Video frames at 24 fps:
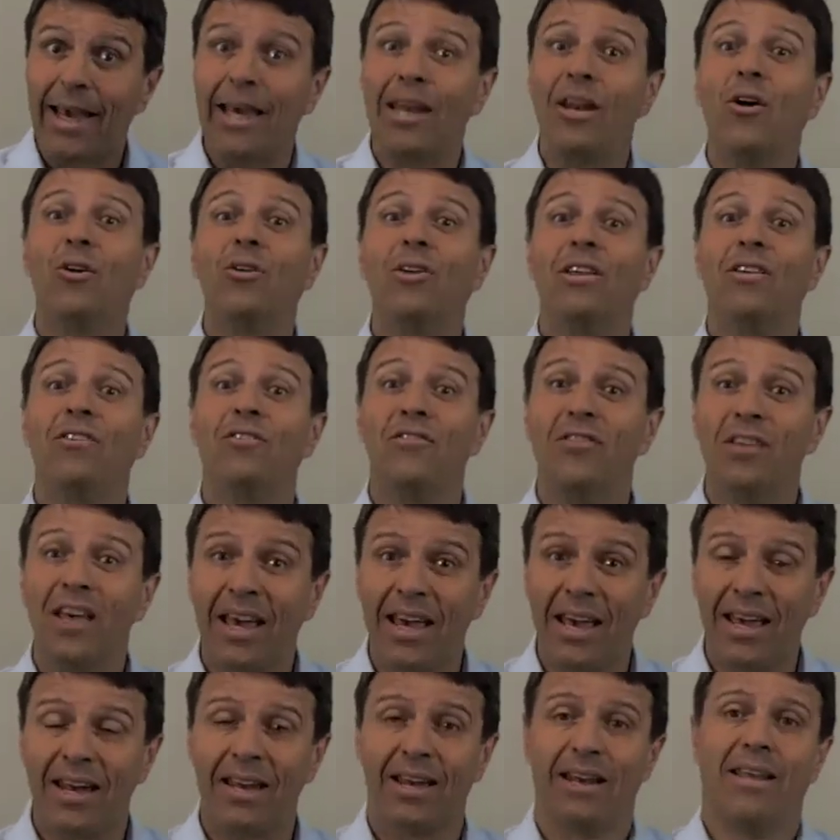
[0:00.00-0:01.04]
and only
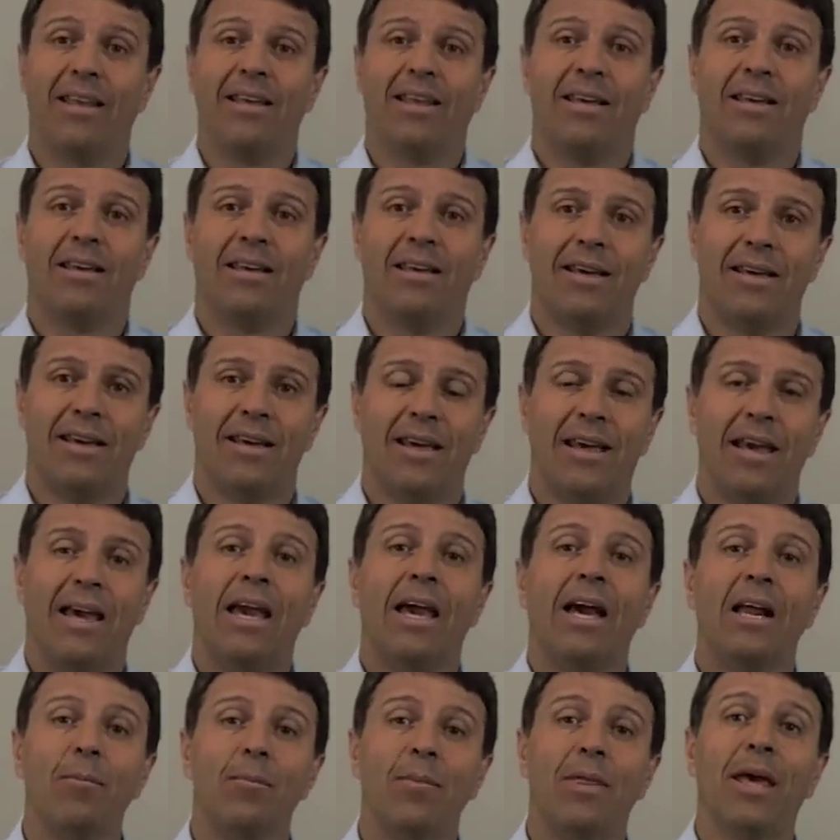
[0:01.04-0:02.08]
then,
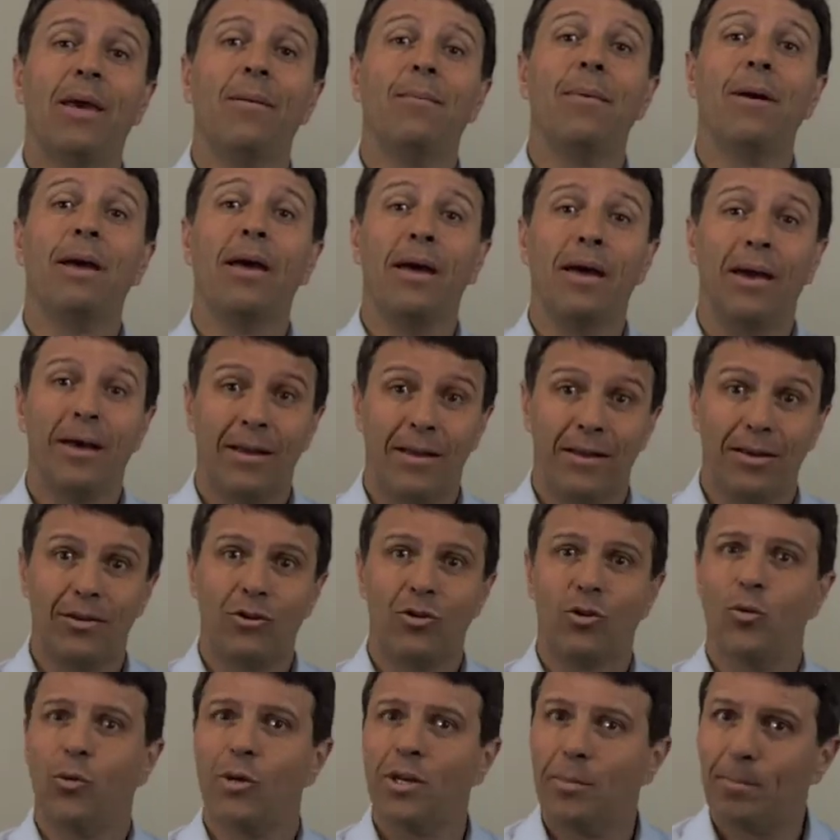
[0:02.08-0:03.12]
help them
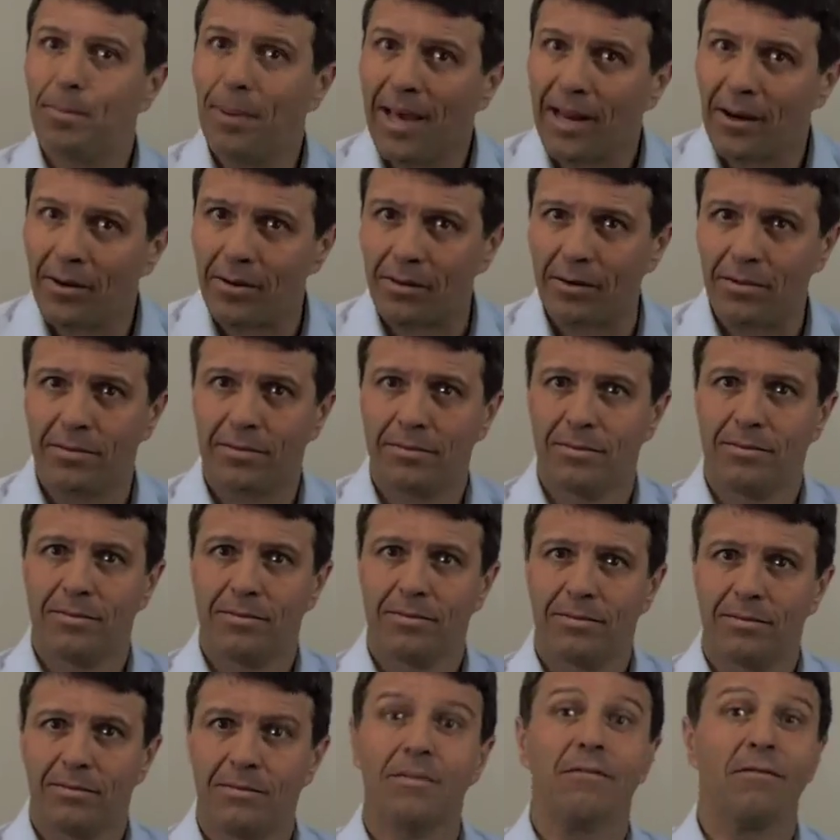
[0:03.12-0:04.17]
do it better,
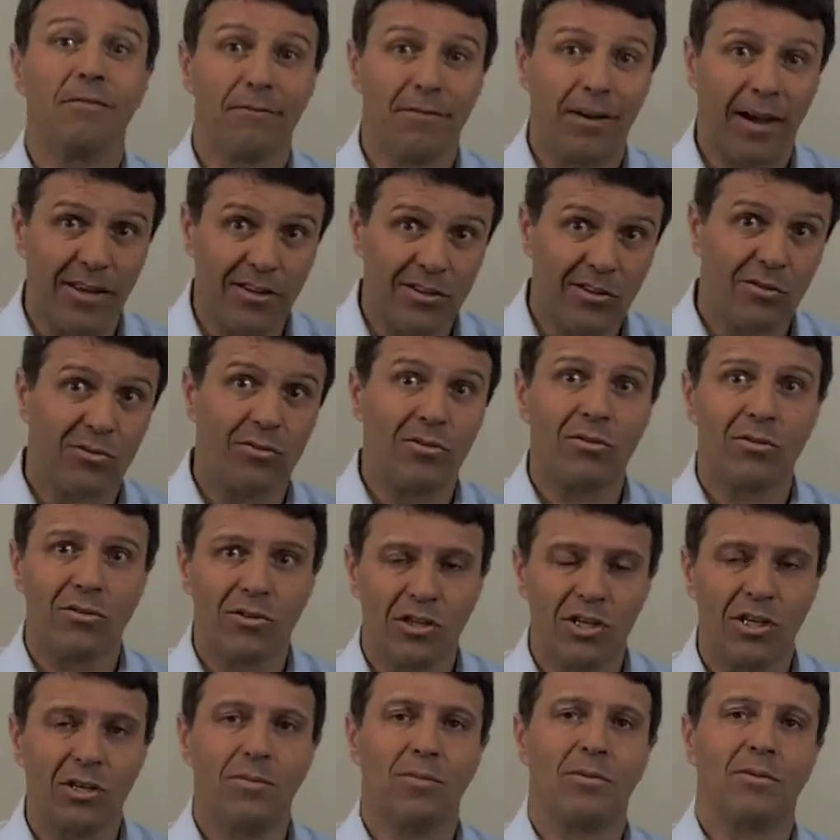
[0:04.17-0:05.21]
faster,
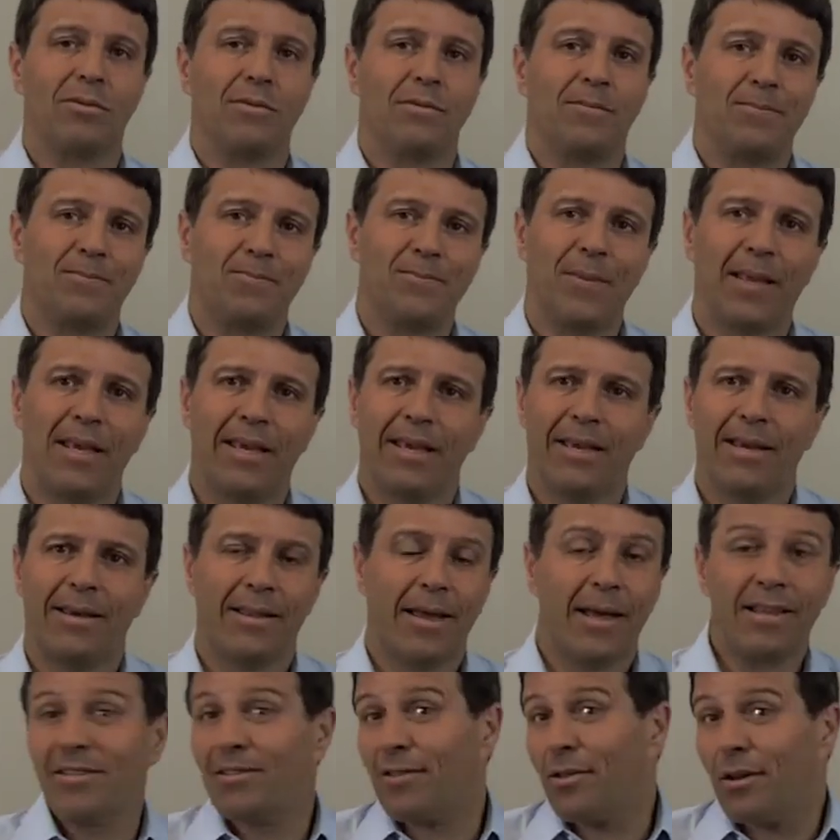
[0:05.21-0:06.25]
cheaper.
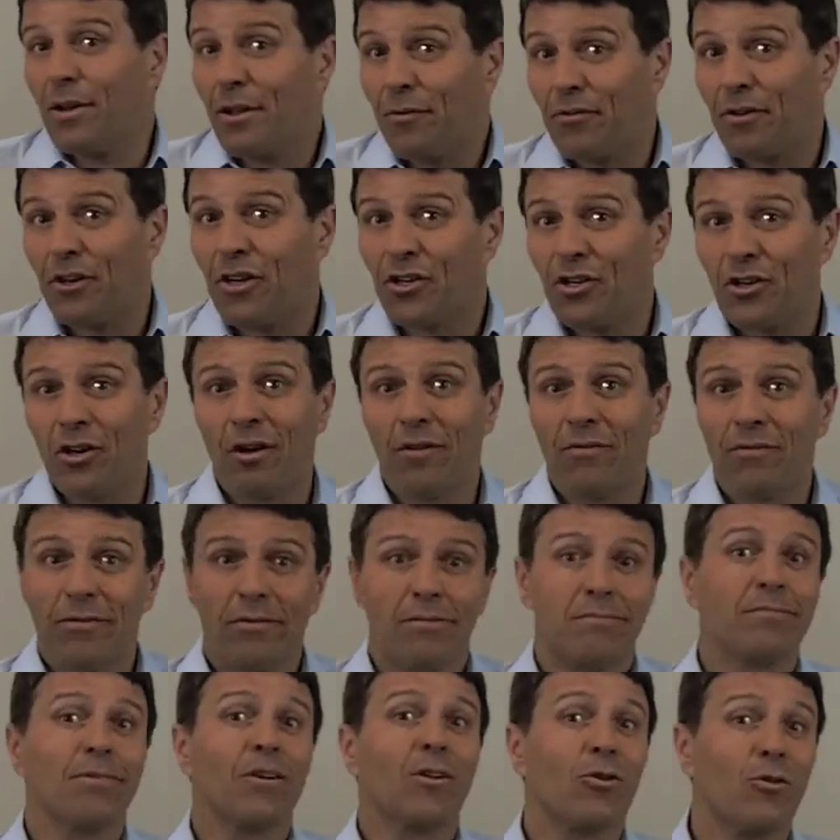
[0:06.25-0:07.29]
That's the definition of
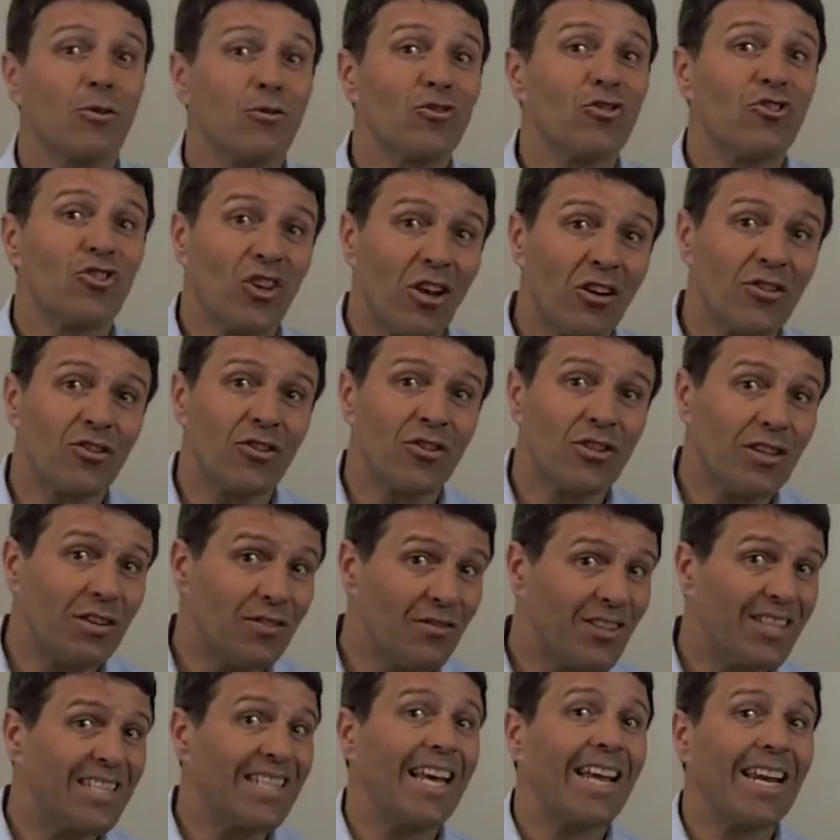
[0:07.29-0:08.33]

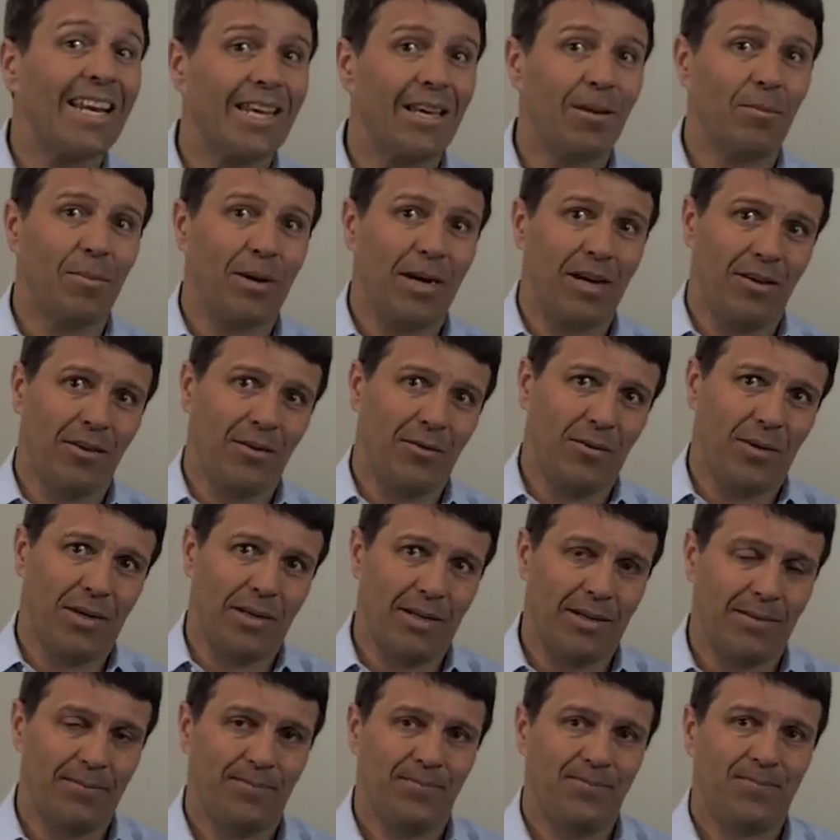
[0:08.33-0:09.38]
consultative selling, by the way.